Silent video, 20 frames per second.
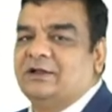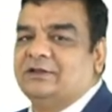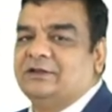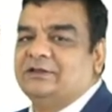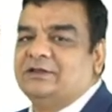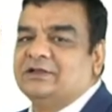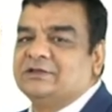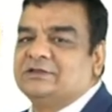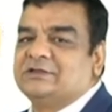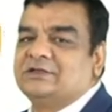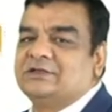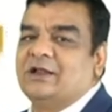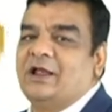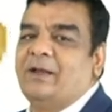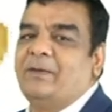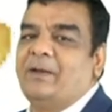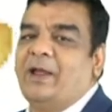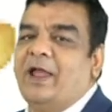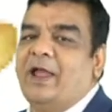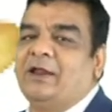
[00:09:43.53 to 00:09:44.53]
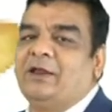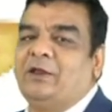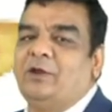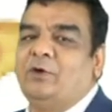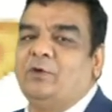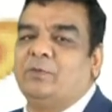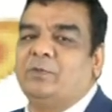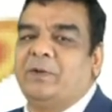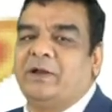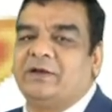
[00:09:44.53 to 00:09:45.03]
This
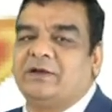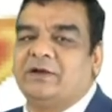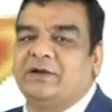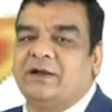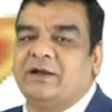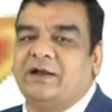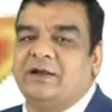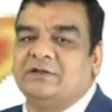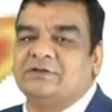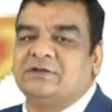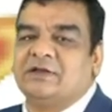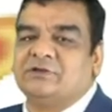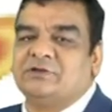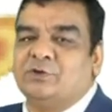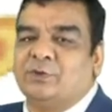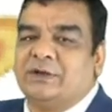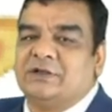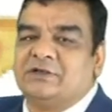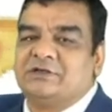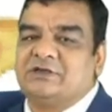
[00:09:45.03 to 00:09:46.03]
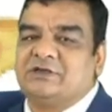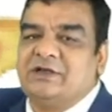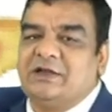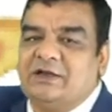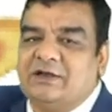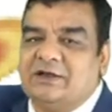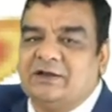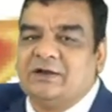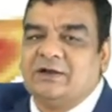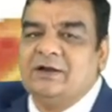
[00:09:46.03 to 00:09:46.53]
acute pancreatitis, as you can see
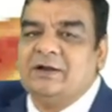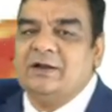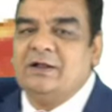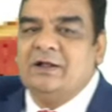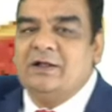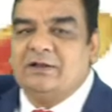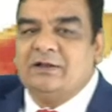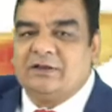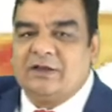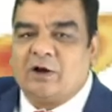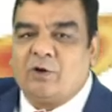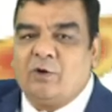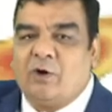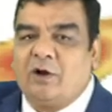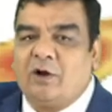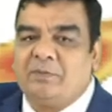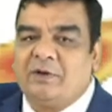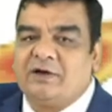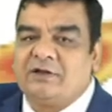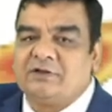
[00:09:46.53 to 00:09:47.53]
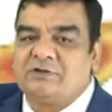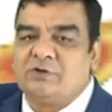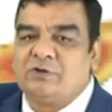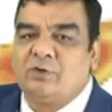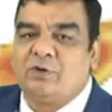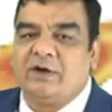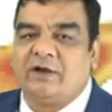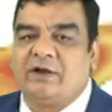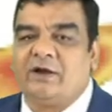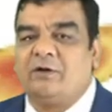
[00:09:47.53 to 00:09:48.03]
here, the gallbladder is
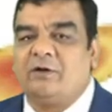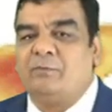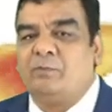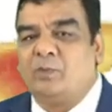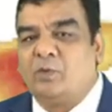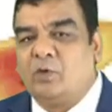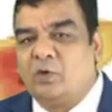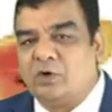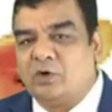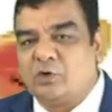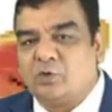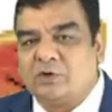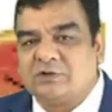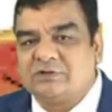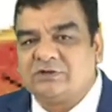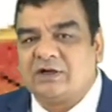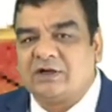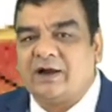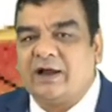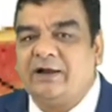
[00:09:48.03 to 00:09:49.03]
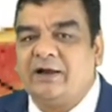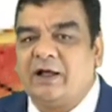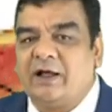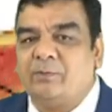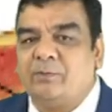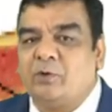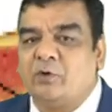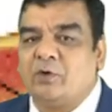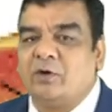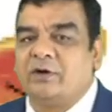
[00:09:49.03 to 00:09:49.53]
located more towards the right
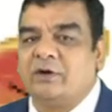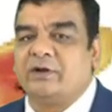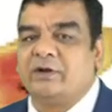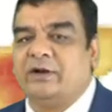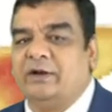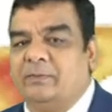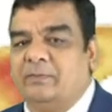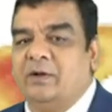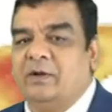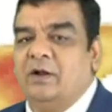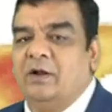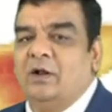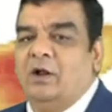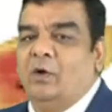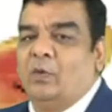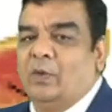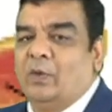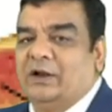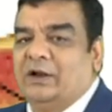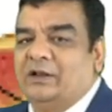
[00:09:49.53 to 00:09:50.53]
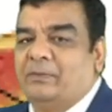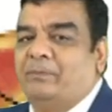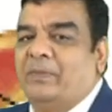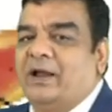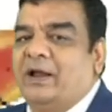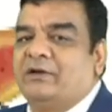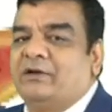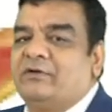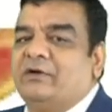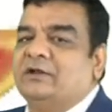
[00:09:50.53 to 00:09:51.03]
hypochondrium, while the
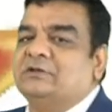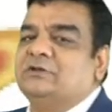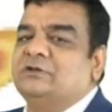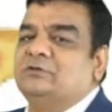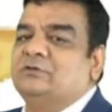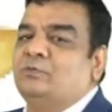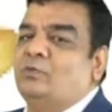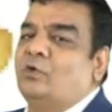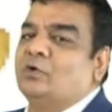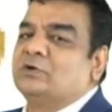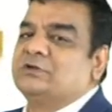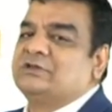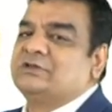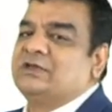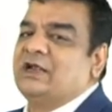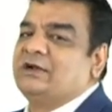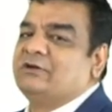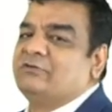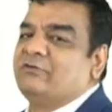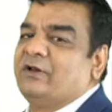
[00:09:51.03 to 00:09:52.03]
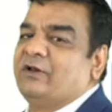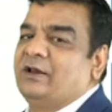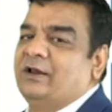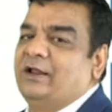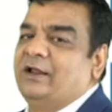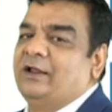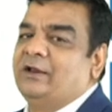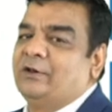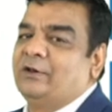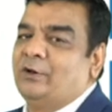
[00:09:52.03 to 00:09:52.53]
pancreas is more central
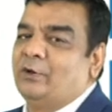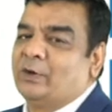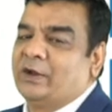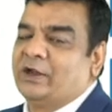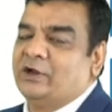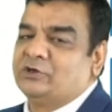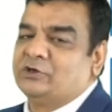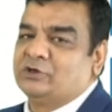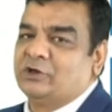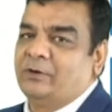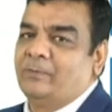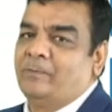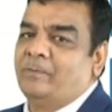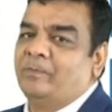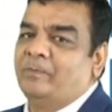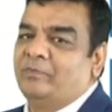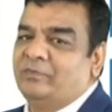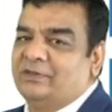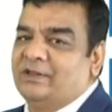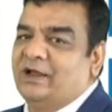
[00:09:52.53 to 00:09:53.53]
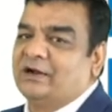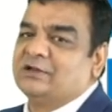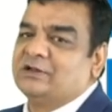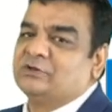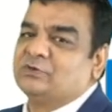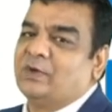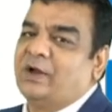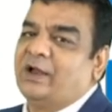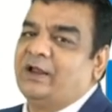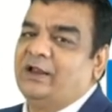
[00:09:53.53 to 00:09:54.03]
in location. That
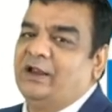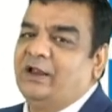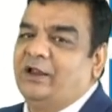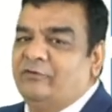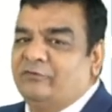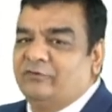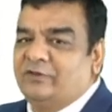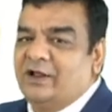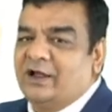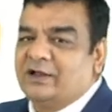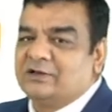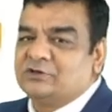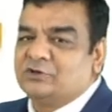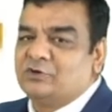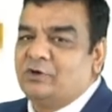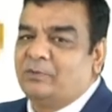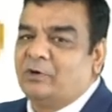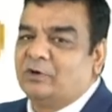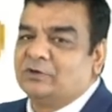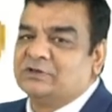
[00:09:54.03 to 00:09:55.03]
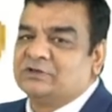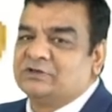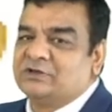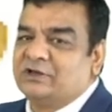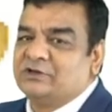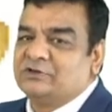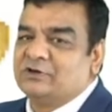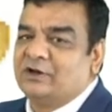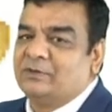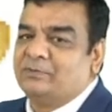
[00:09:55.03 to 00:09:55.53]
is why if they ask you about the
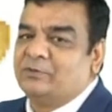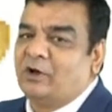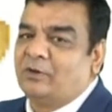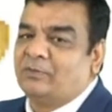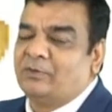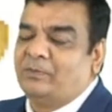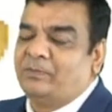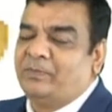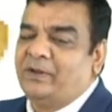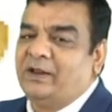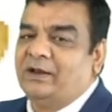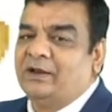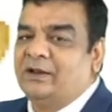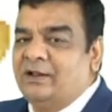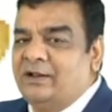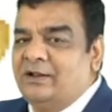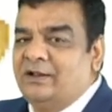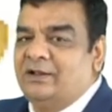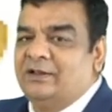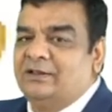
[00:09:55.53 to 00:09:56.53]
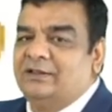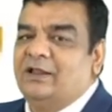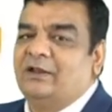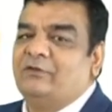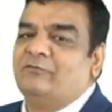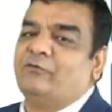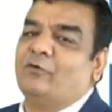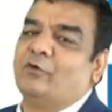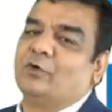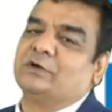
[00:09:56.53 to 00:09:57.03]
central abdominal pain, then
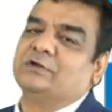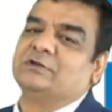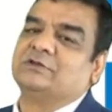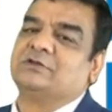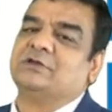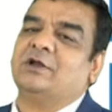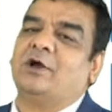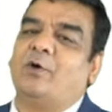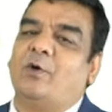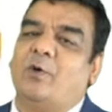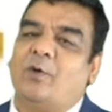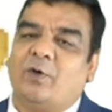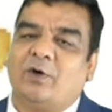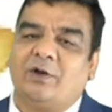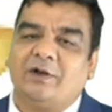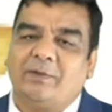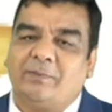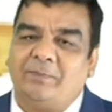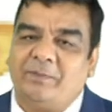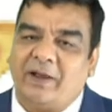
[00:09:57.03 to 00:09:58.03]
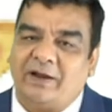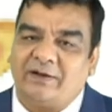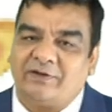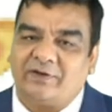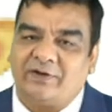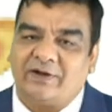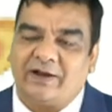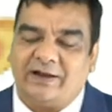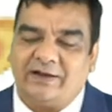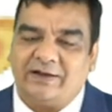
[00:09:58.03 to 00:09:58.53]
focus on
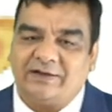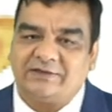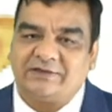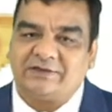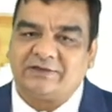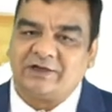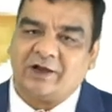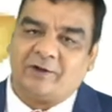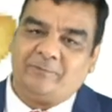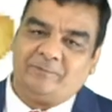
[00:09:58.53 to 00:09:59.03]
pancreatitis.